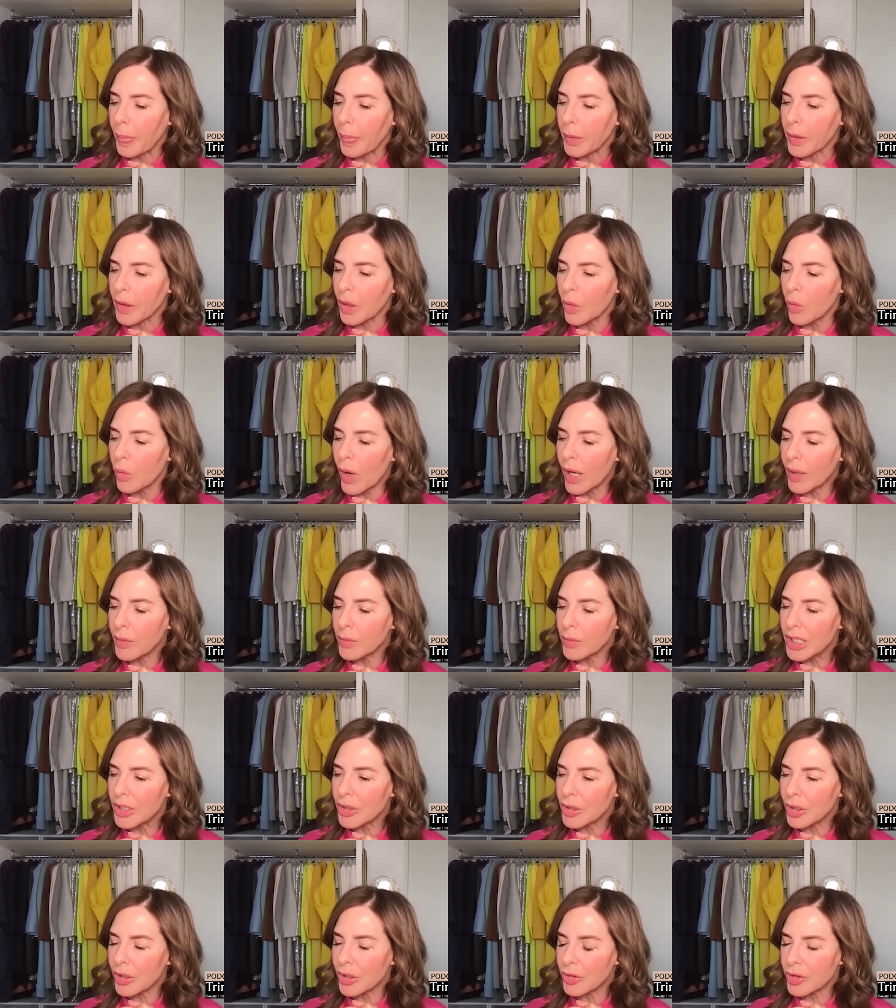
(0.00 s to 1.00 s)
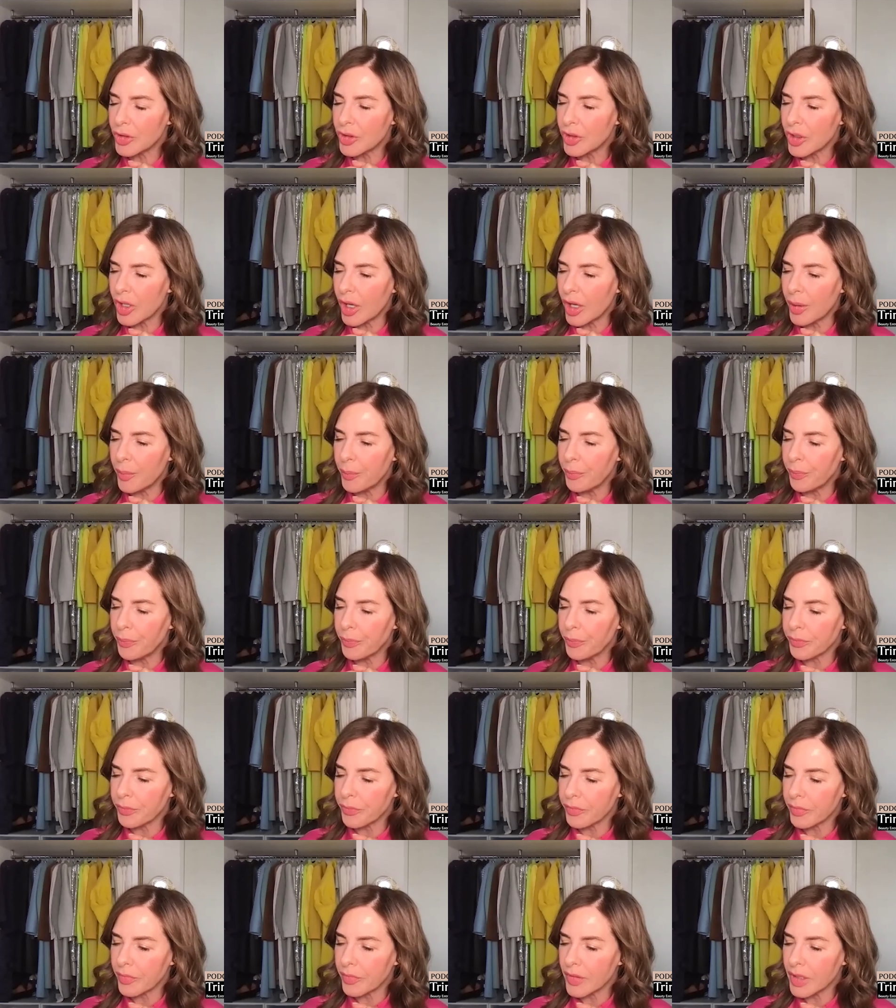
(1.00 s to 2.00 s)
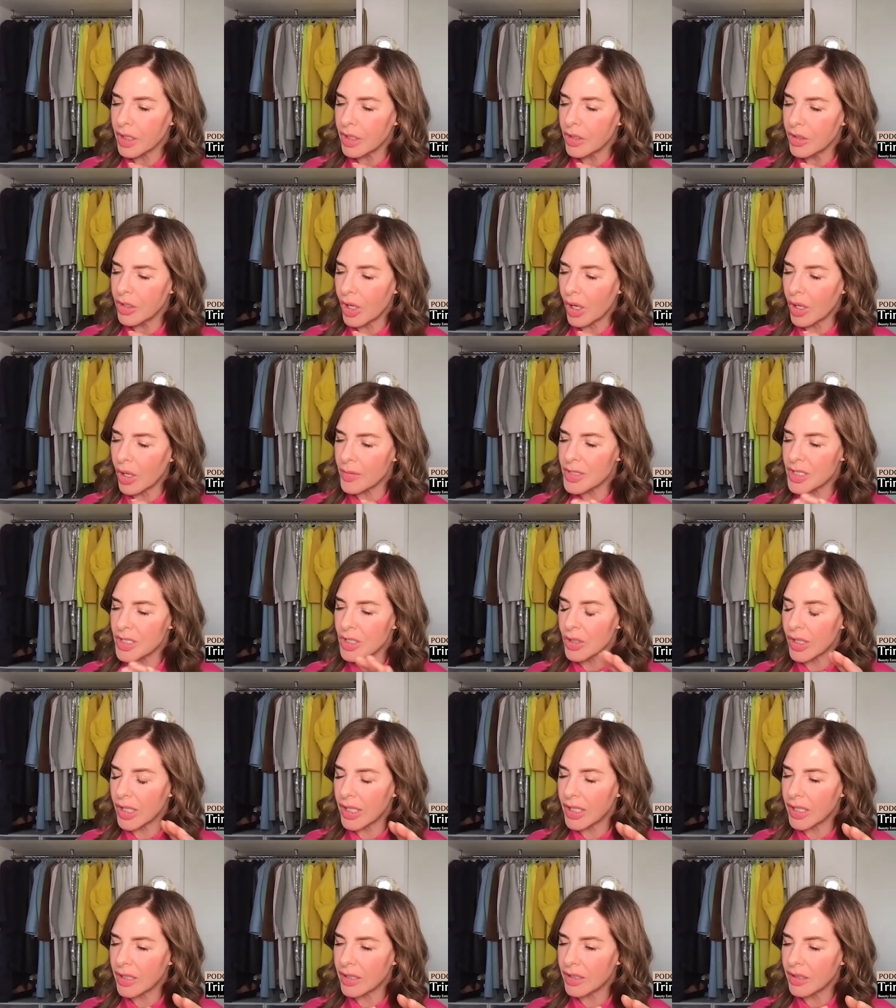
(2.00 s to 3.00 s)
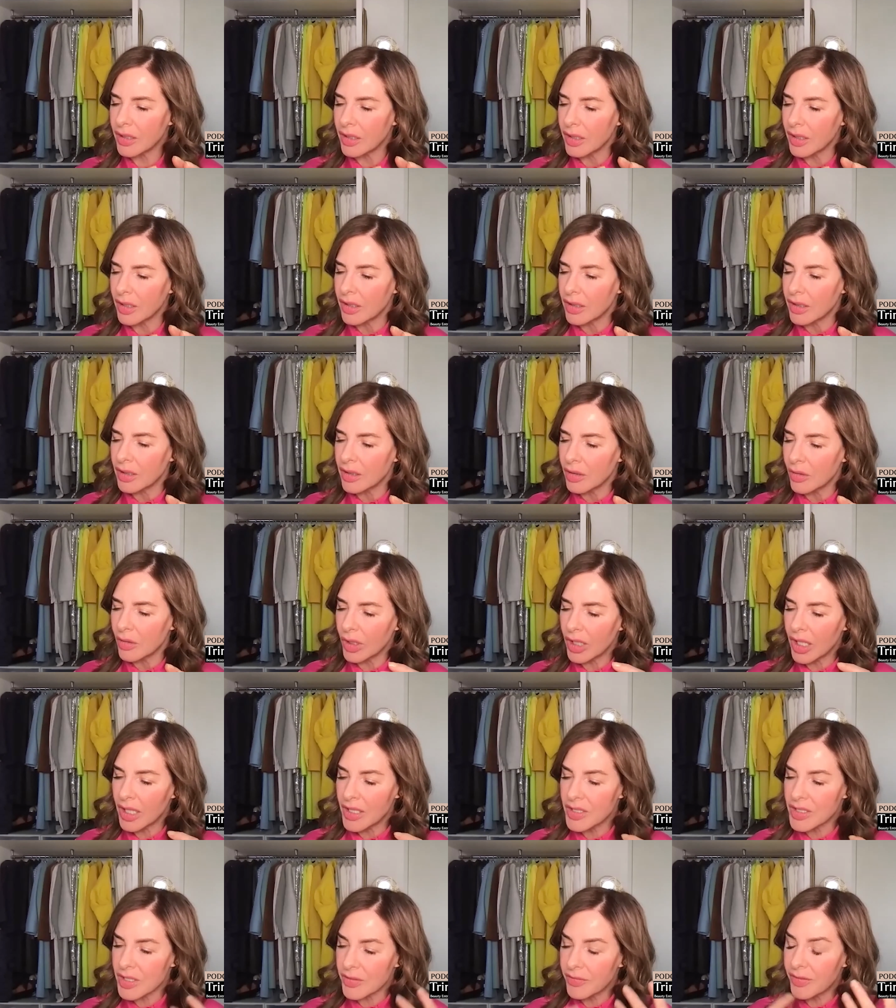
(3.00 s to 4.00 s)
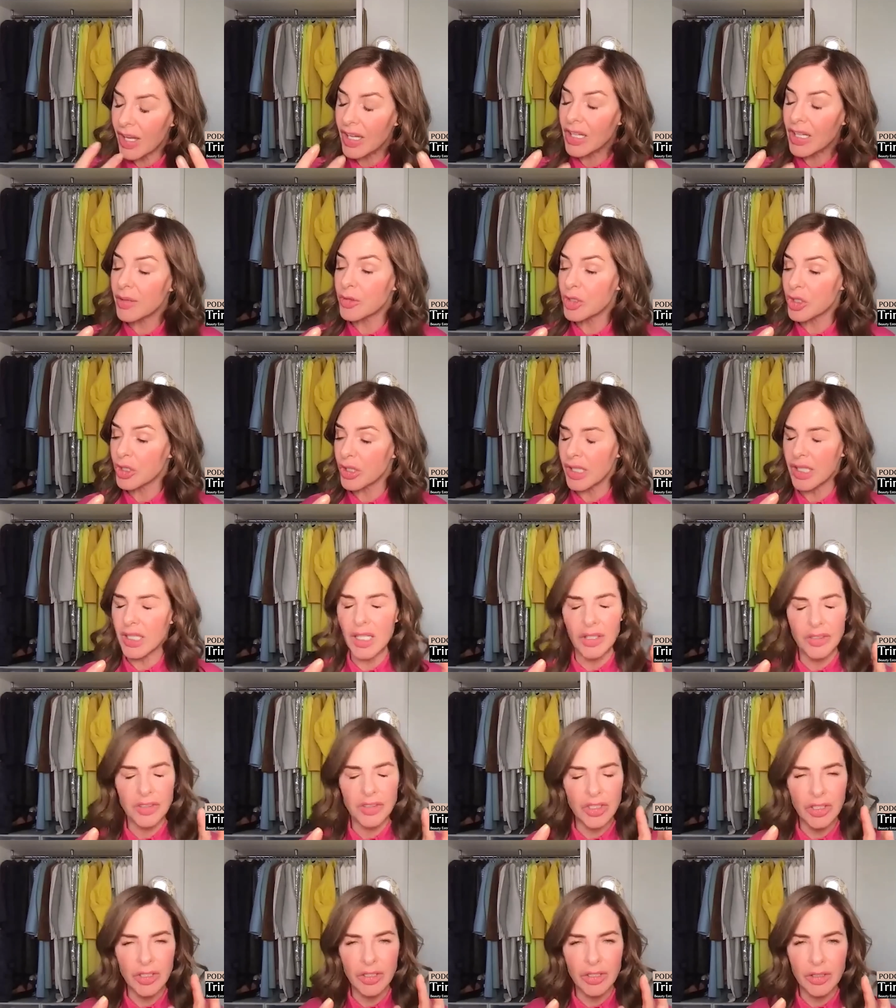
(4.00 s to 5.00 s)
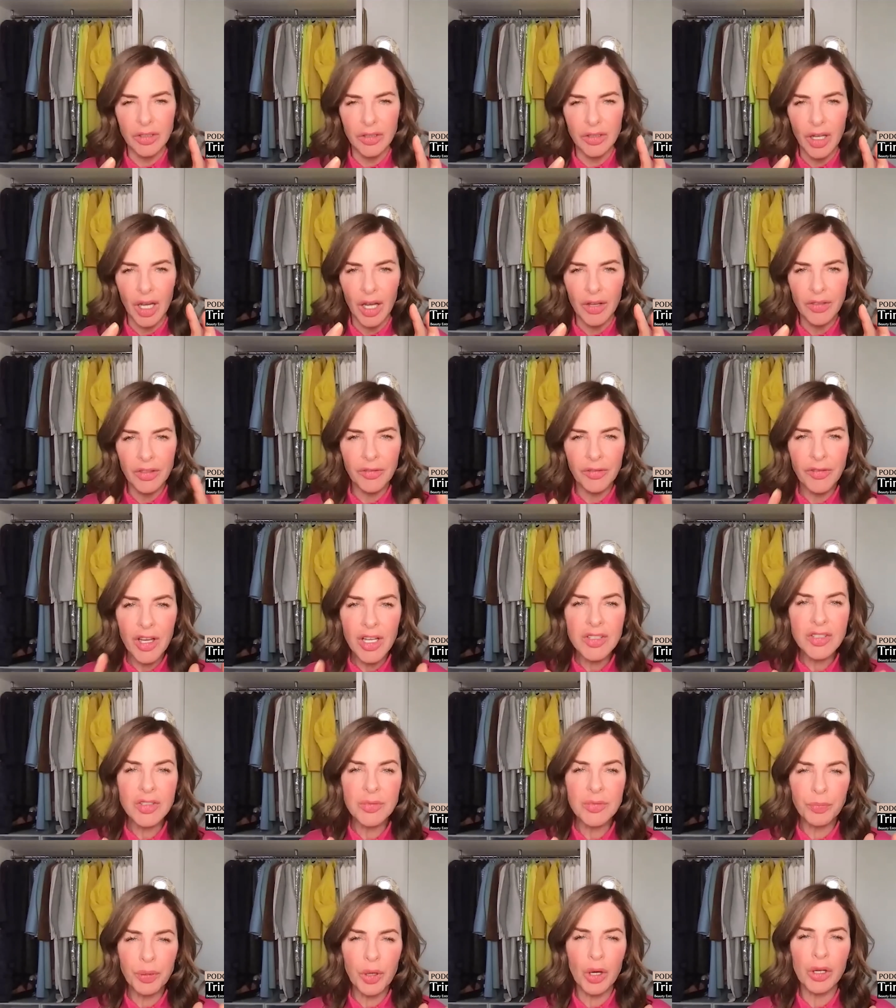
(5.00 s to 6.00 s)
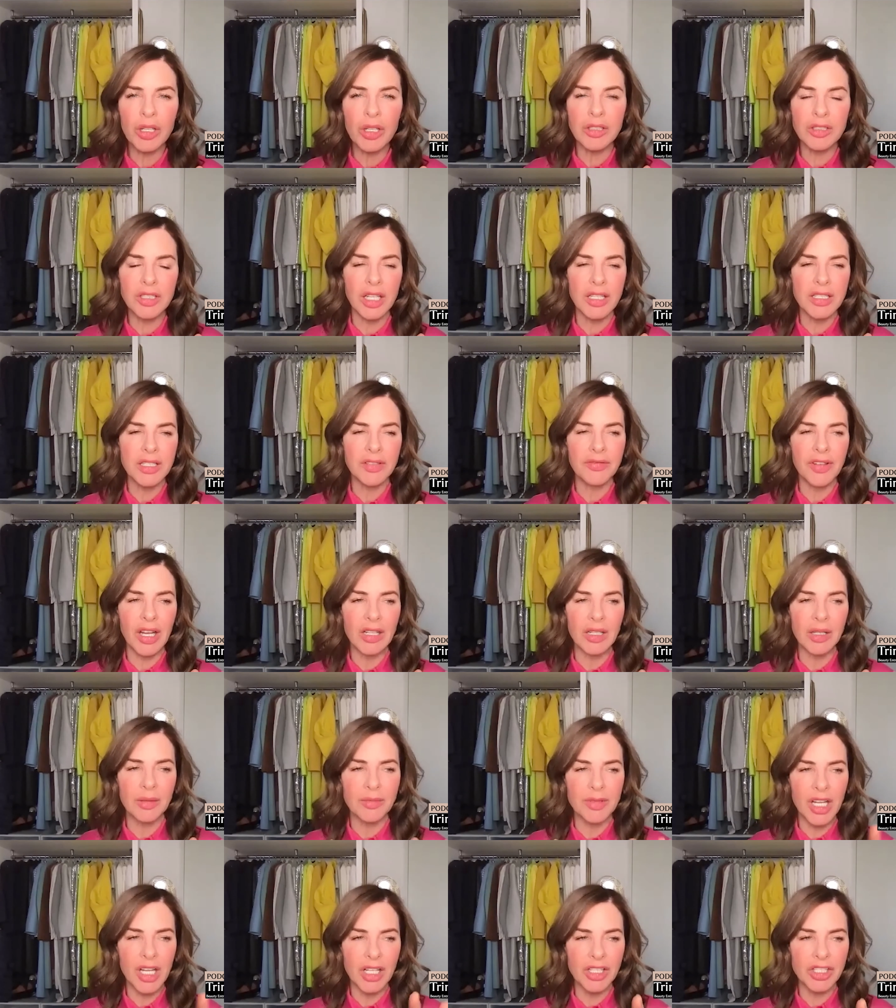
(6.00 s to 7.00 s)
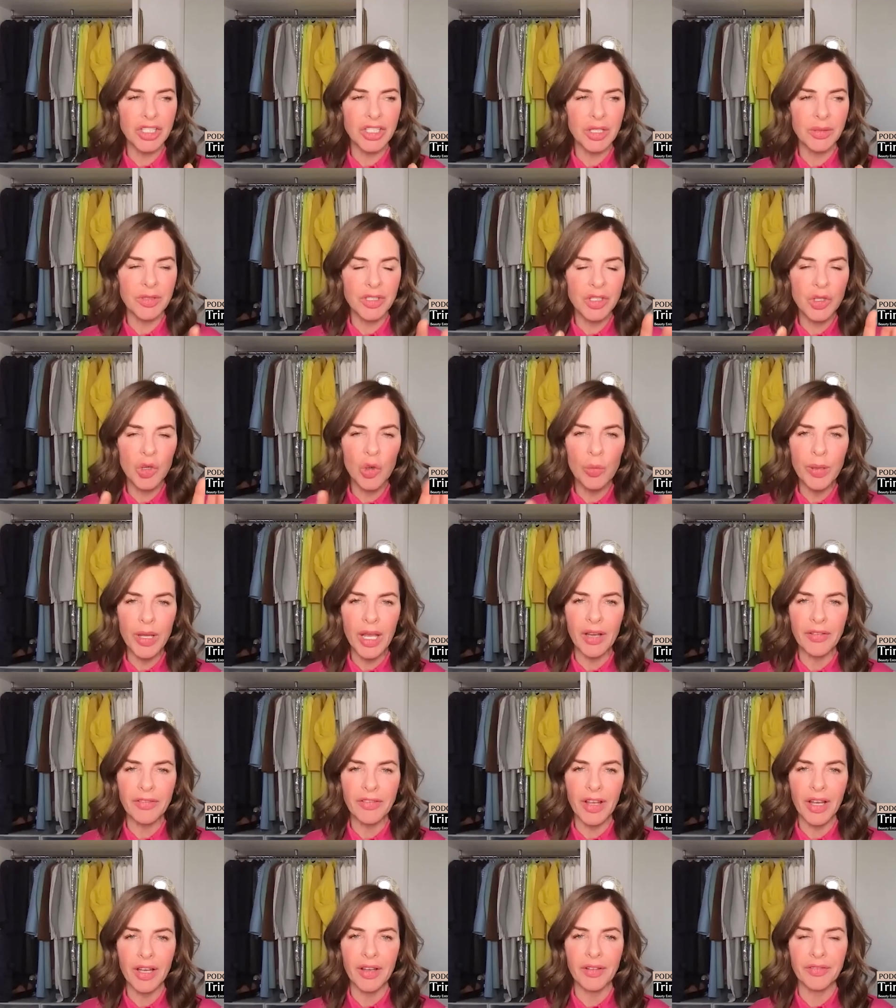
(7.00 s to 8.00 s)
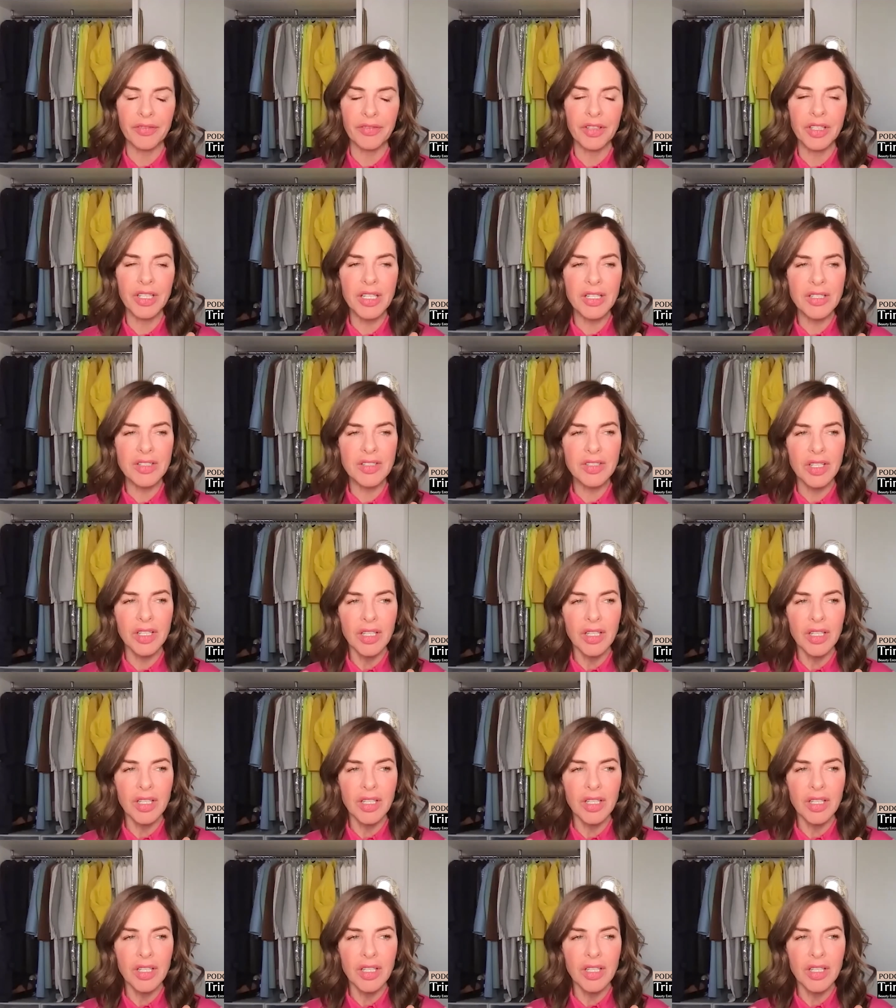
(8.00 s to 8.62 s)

when we look at, you know, I was looking, when I developed Trinny London, the first product I developed actually was called BFF. And it's